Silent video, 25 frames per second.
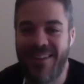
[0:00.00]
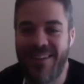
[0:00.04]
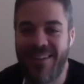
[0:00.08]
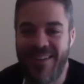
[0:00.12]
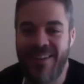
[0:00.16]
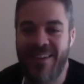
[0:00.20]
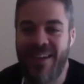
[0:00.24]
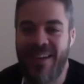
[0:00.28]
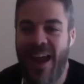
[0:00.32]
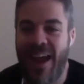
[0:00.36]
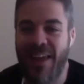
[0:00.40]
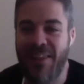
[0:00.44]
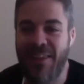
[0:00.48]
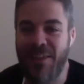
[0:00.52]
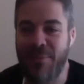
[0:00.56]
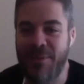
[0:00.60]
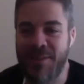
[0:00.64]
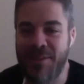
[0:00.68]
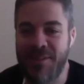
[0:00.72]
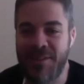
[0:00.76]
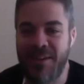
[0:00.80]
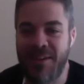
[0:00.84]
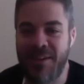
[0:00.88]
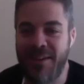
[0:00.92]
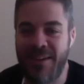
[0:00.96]
you're getting them
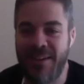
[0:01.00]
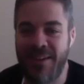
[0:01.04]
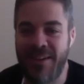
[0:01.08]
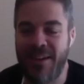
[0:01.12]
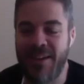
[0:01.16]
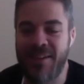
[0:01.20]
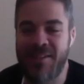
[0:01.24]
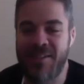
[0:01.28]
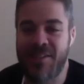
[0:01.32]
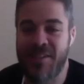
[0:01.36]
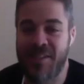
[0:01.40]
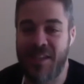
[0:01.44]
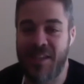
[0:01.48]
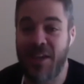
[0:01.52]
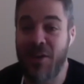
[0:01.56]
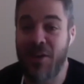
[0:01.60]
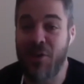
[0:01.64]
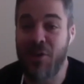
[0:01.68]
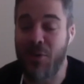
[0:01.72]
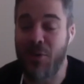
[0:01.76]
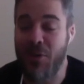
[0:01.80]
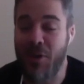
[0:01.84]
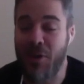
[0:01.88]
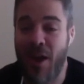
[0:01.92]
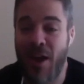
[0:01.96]
as a
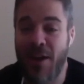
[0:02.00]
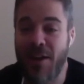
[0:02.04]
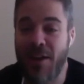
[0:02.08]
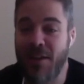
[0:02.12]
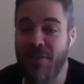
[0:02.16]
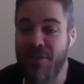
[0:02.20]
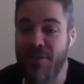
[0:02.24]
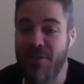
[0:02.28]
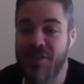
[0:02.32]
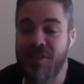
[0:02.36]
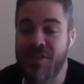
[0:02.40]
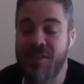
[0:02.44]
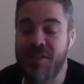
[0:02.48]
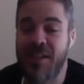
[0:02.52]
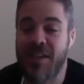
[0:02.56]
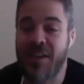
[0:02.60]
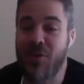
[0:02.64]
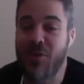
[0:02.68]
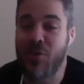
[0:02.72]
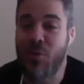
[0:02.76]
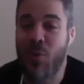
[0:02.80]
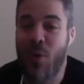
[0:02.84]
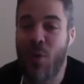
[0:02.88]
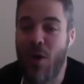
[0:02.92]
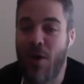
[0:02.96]
skill. You're going down the
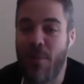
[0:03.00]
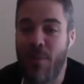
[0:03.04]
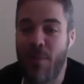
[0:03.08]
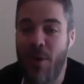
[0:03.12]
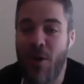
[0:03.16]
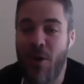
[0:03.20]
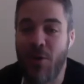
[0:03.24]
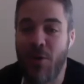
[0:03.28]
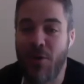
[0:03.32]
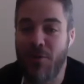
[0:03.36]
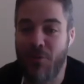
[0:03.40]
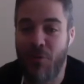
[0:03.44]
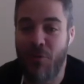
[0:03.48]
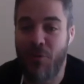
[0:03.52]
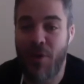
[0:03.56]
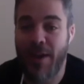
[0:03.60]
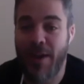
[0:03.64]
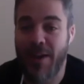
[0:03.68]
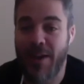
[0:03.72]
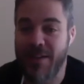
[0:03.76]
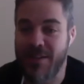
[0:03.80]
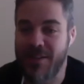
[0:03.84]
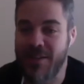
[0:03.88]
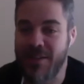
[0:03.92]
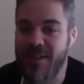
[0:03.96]
skill wormhole of
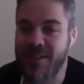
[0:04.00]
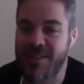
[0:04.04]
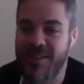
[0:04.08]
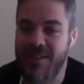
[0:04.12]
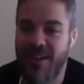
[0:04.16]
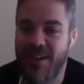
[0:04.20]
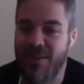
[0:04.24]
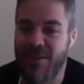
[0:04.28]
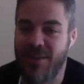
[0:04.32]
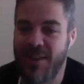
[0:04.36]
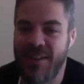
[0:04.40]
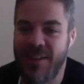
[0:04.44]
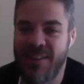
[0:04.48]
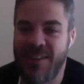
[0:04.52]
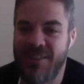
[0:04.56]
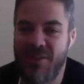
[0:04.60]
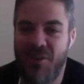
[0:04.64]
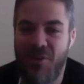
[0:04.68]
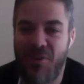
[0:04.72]
rings, and it's like, well, that's not